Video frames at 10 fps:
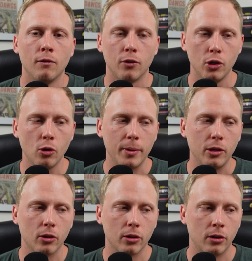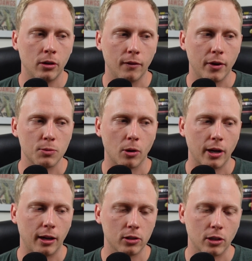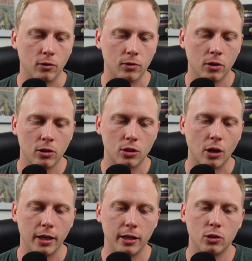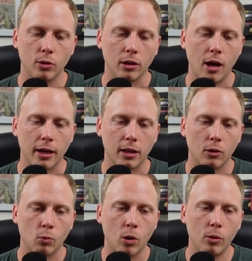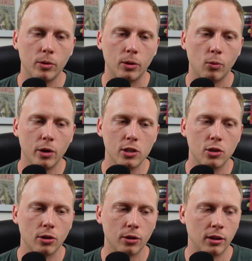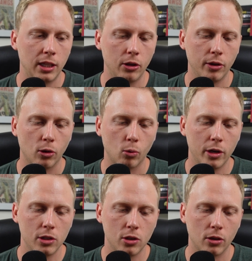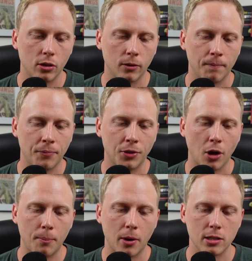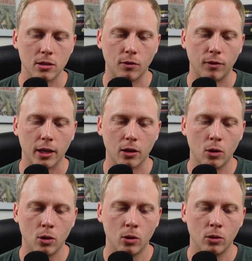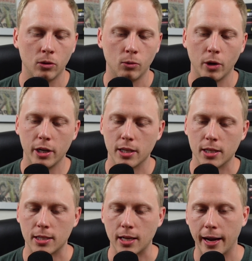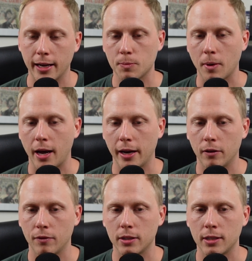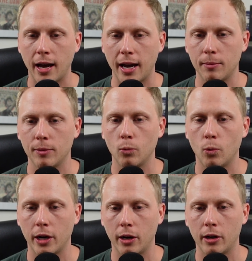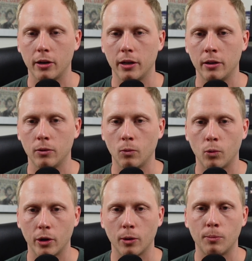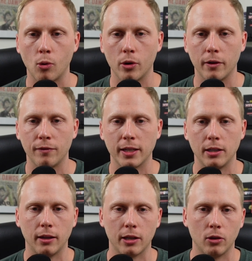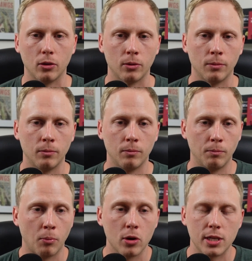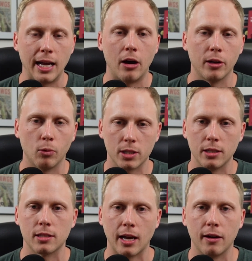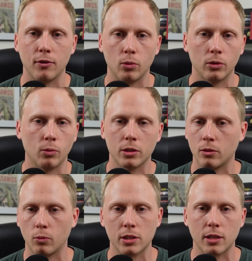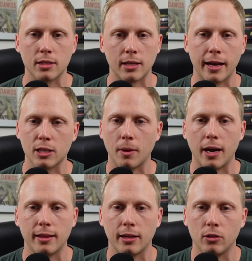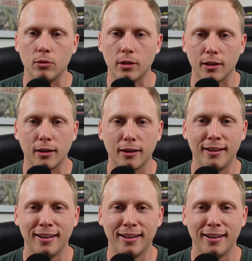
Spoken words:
for you, you're a very smart guy. It looks like you've studied into it a lot. What is your theory, or what is your thought process of what is the science behind of the time and where you're born affecting your personality, what's inside of you? What's the science behind that, do you think?